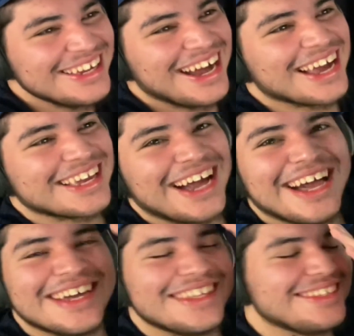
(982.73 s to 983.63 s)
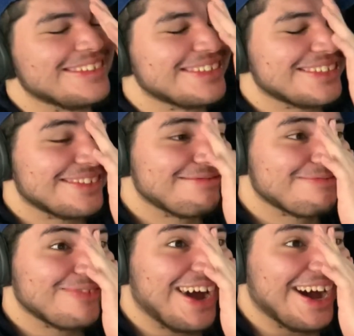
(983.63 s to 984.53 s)
I,
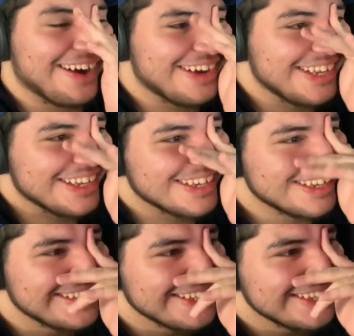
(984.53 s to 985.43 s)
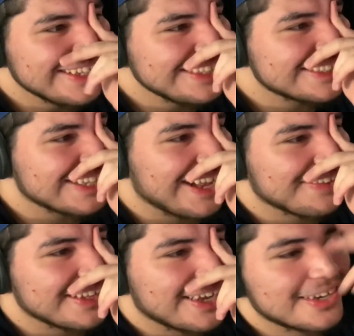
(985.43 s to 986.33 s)
I, wow. you still have
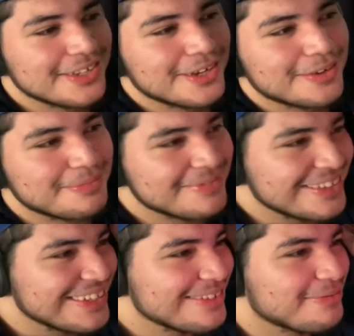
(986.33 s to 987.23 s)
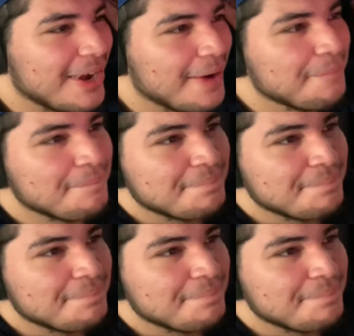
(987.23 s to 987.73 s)
the honeycomb. Wow.